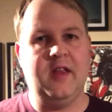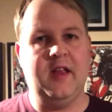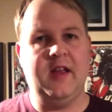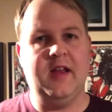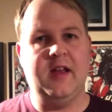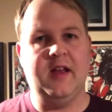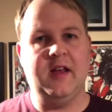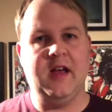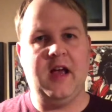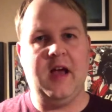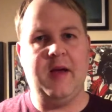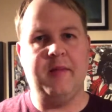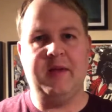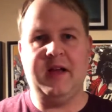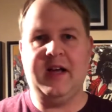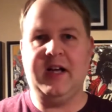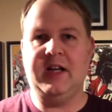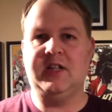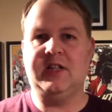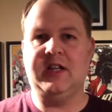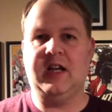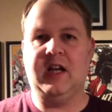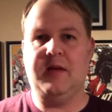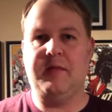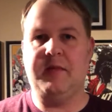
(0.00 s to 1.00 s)
the M. Night
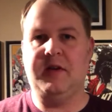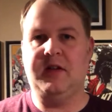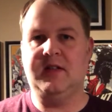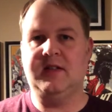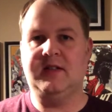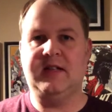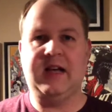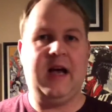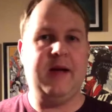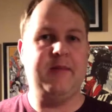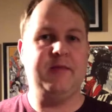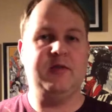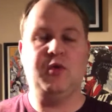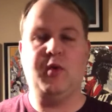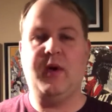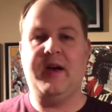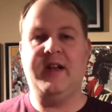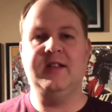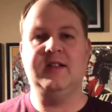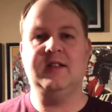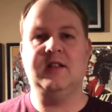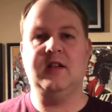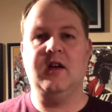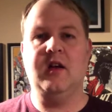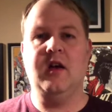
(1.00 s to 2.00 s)
Shyamalan type
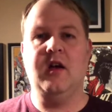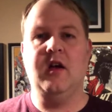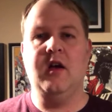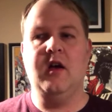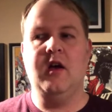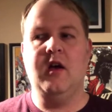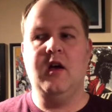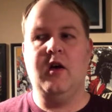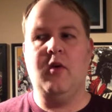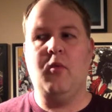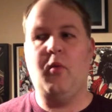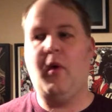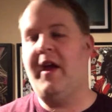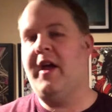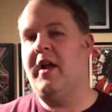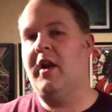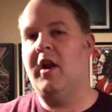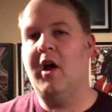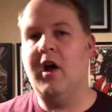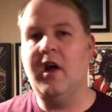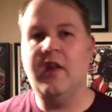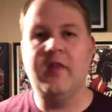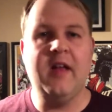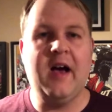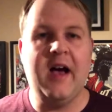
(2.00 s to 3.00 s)
twist where you
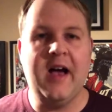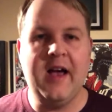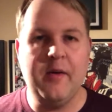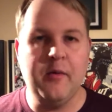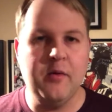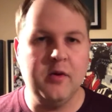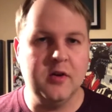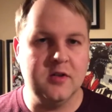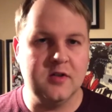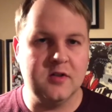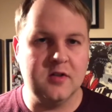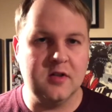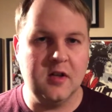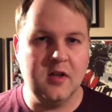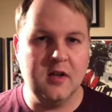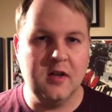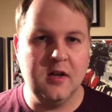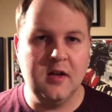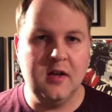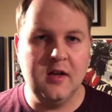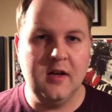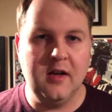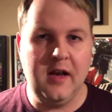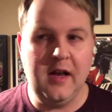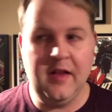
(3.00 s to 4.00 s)
learnt that it was
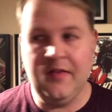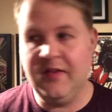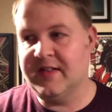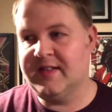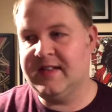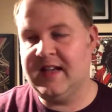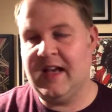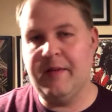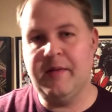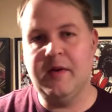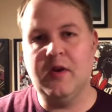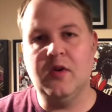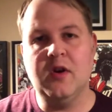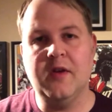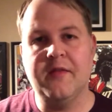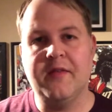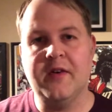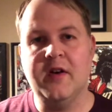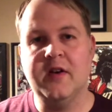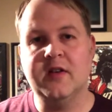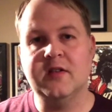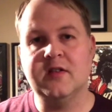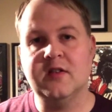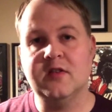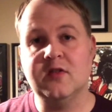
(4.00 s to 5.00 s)
in the same
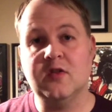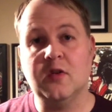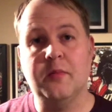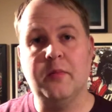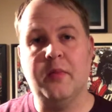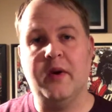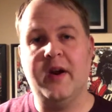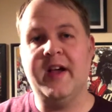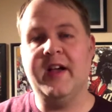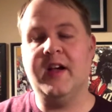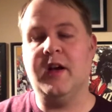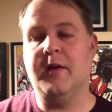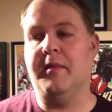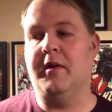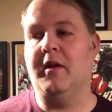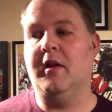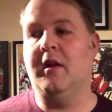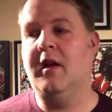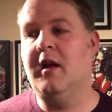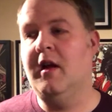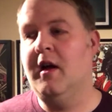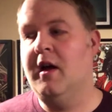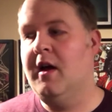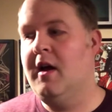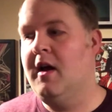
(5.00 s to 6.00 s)
universe as
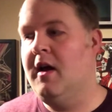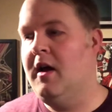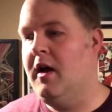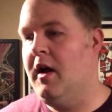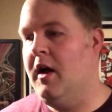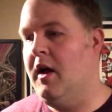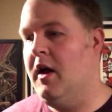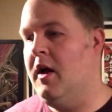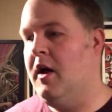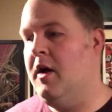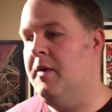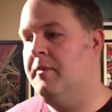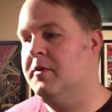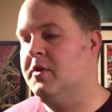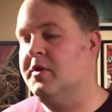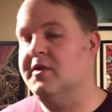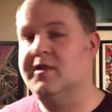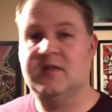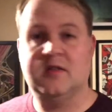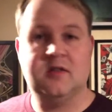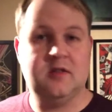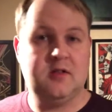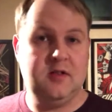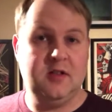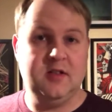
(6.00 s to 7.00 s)
Unbreakable,
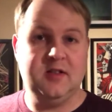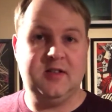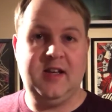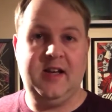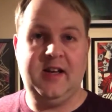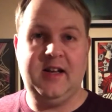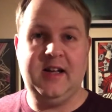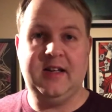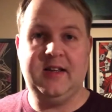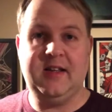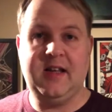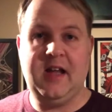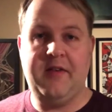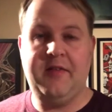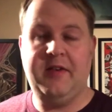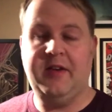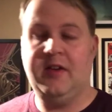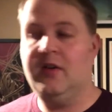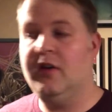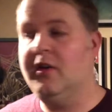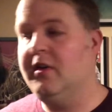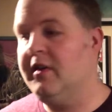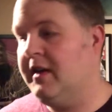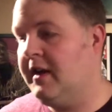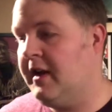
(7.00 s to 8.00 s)
because the scene had David
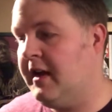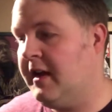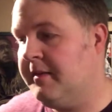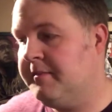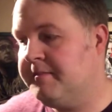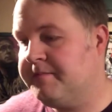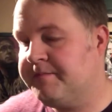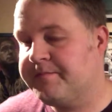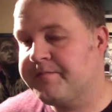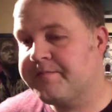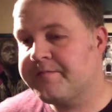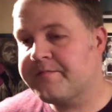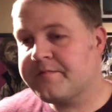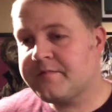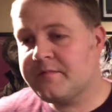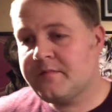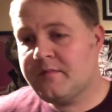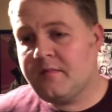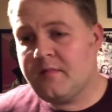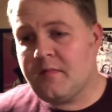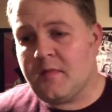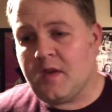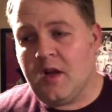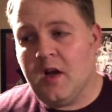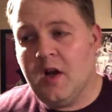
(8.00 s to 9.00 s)
Dunn in it.
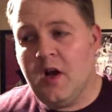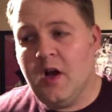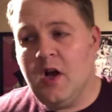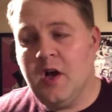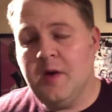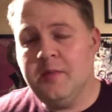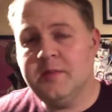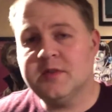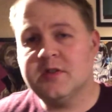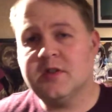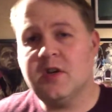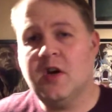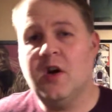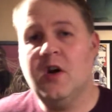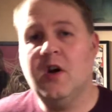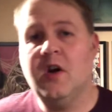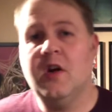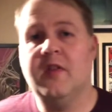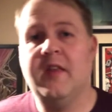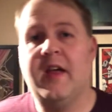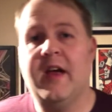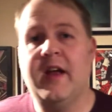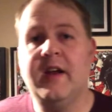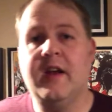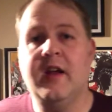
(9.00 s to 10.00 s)

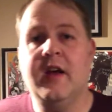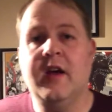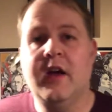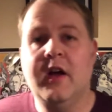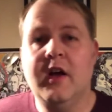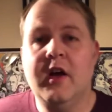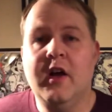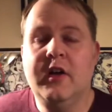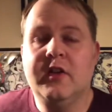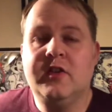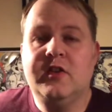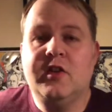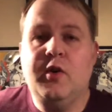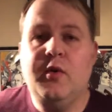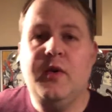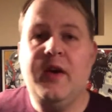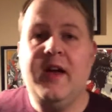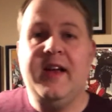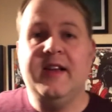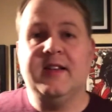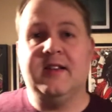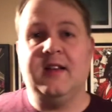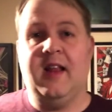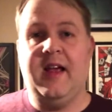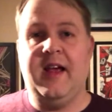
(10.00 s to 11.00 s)
So then, 2
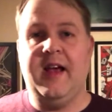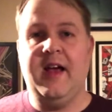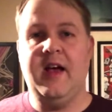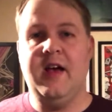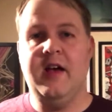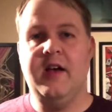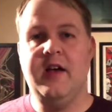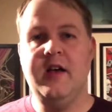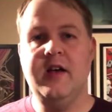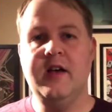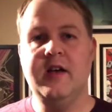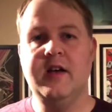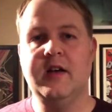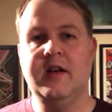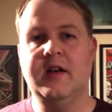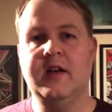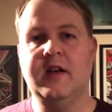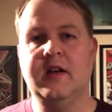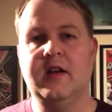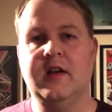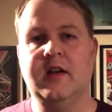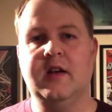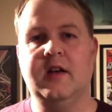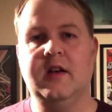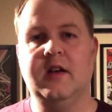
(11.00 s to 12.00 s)
years later,
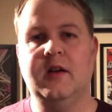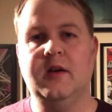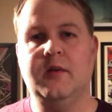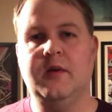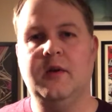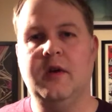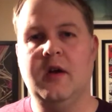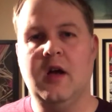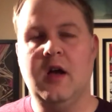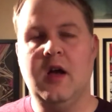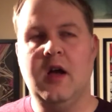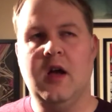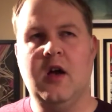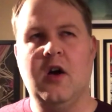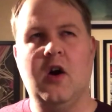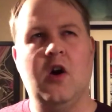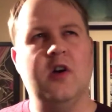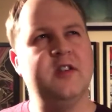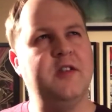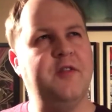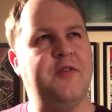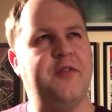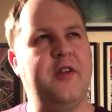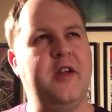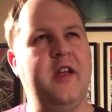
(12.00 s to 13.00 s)
or
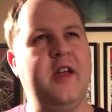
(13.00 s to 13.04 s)
is it